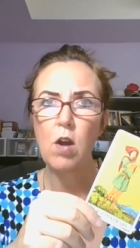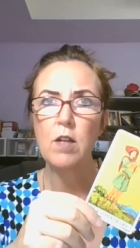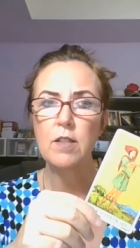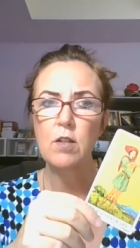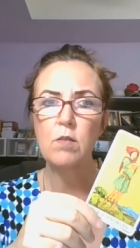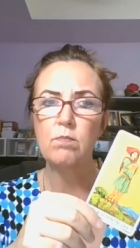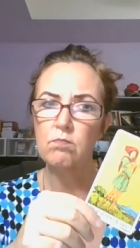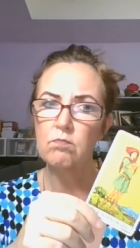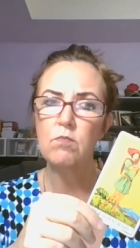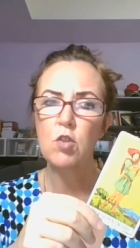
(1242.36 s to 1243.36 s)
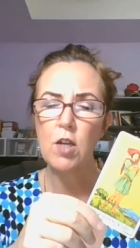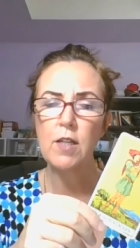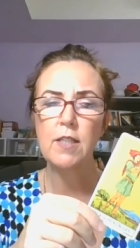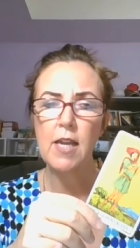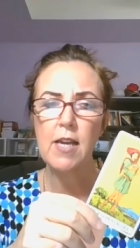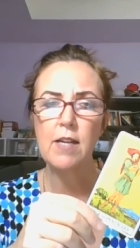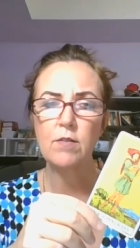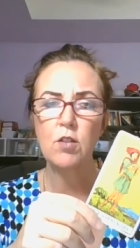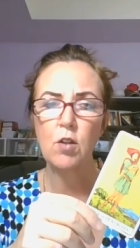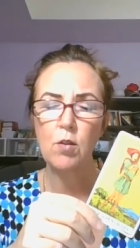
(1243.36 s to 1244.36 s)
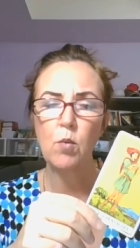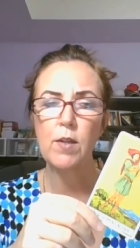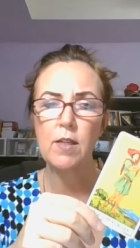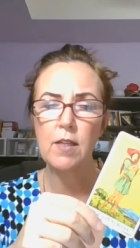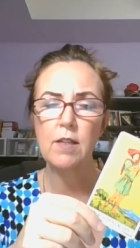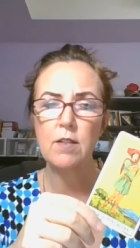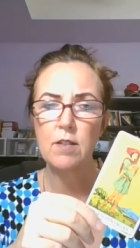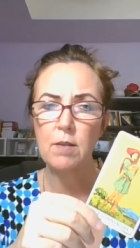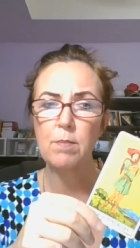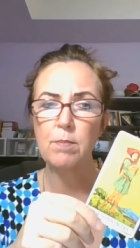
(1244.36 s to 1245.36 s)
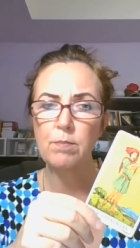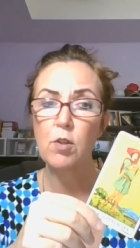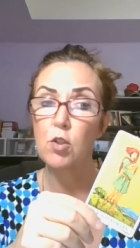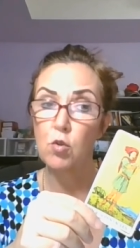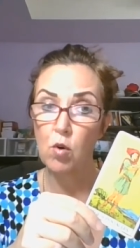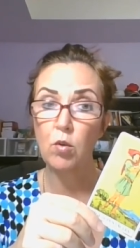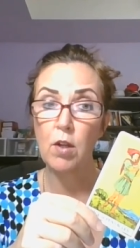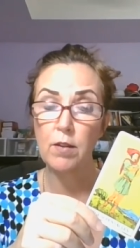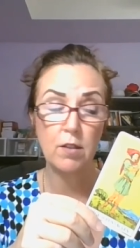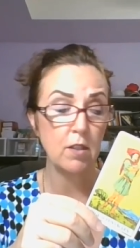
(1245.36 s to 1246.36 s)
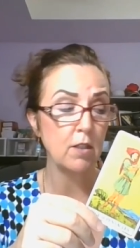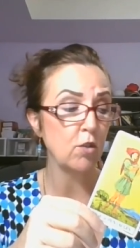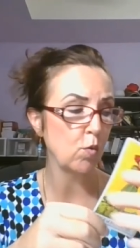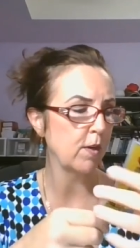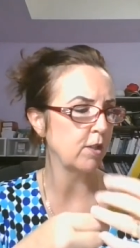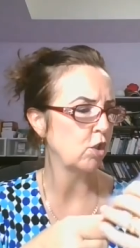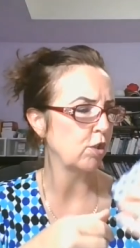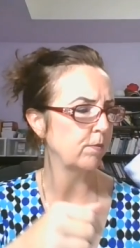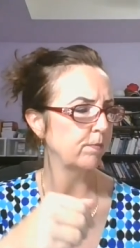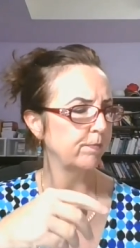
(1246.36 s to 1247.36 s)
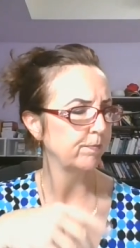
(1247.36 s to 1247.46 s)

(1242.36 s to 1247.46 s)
us shutting down so that we can get some control on the situation.